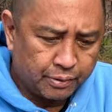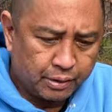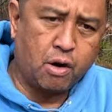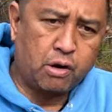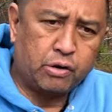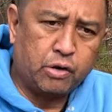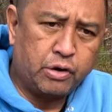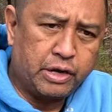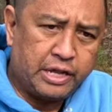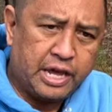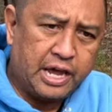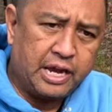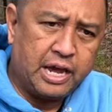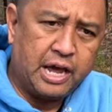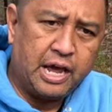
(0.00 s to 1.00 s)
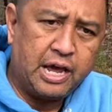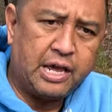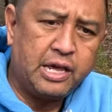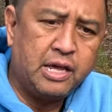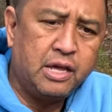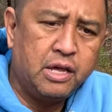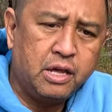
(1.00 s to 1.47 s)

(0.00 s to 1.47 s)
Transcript: You are going to get a